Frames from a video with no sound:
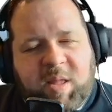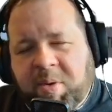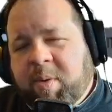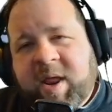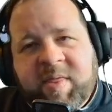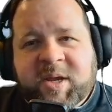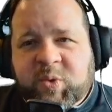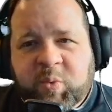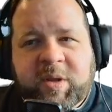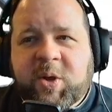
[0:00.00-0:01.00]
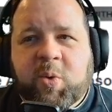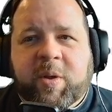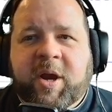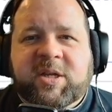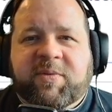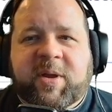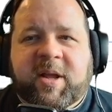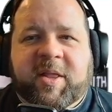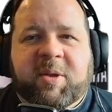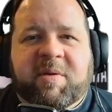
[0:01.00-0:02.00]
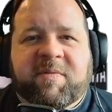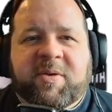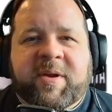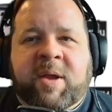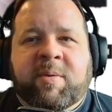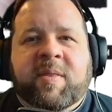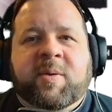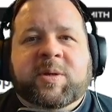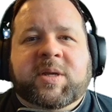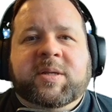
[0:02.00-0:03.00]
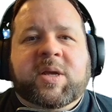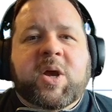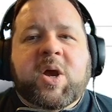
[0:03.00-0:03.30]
But what I think is really cool here is if we look a little bit further down within the results,